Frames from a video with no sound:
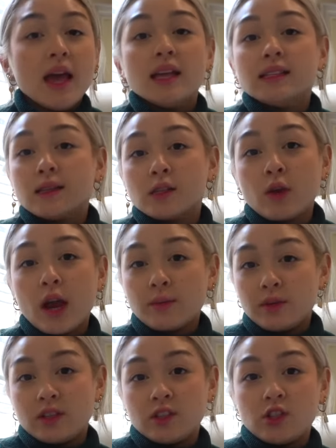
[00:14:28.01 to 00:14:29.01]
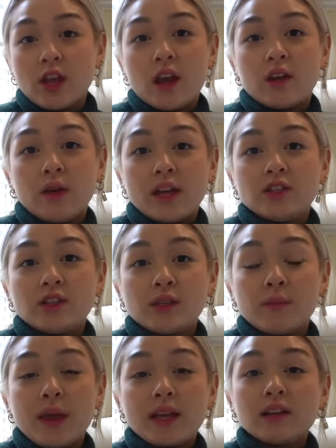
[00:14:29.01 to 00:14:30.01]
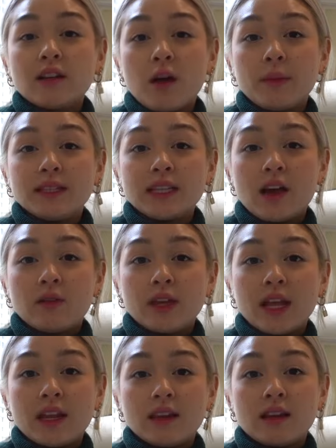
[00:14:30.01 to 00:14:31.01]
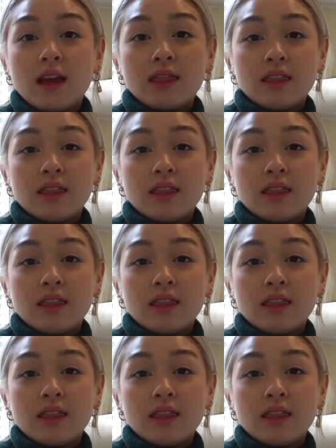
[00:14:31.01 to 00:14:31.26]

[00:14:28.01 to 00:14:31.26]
subscribe to this channel, and just make a comment down in